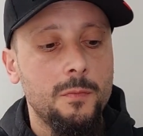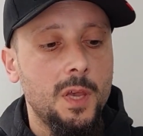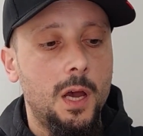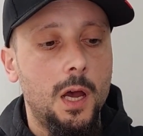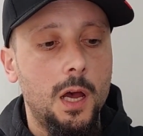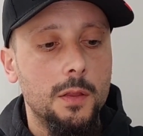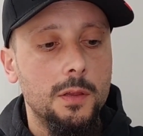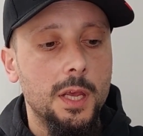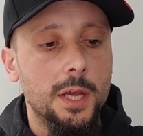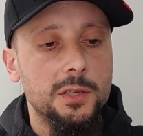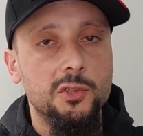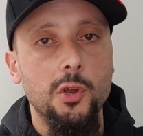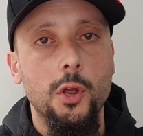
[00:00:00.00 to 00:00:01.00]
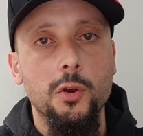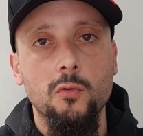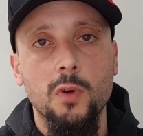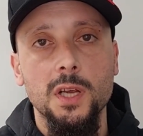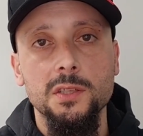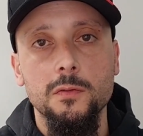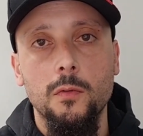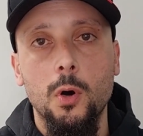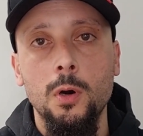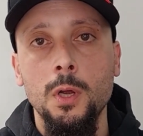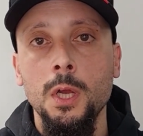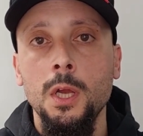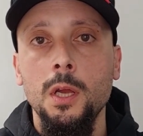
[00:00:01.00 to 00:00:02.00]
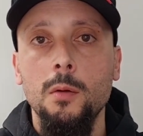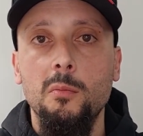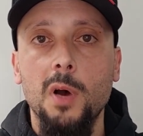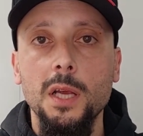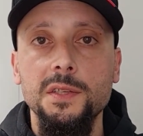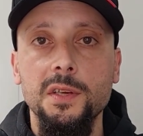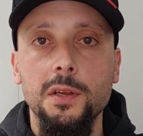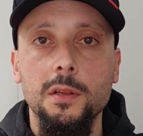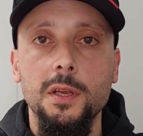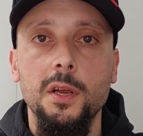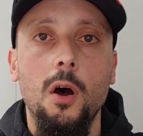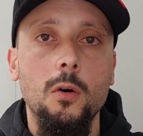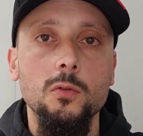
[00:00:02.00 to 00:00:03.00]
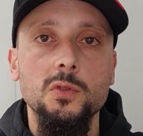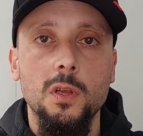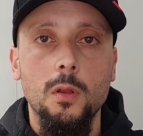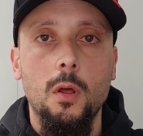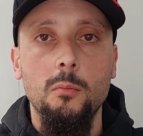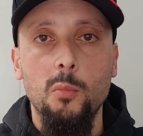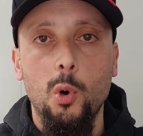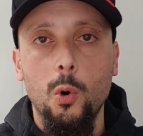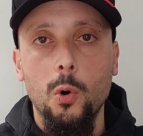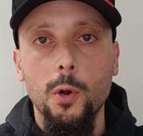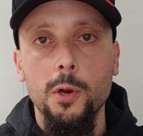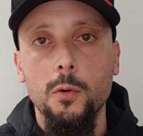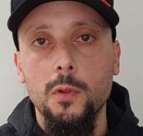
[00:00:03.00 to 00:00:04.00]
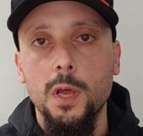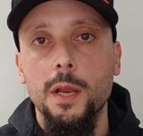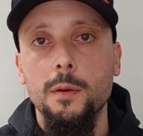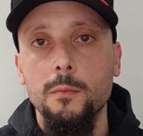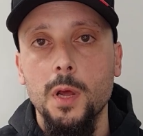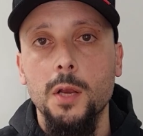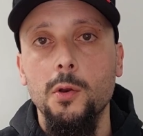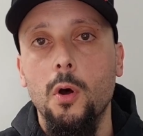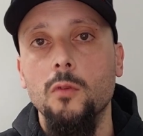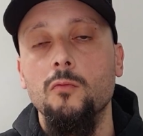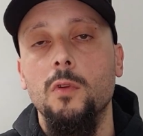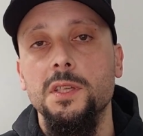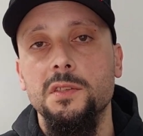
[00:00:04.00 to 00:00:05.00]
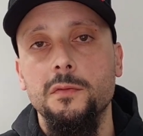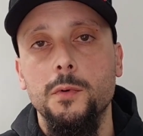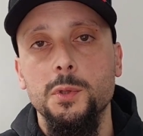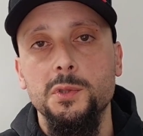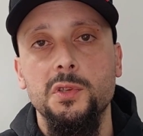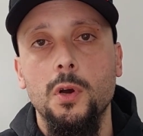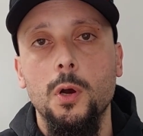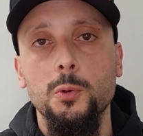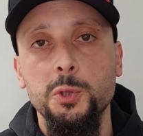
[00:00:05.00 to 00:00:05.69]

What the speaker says: The external reservoir basically holds a lot more oil than a non-reservoir style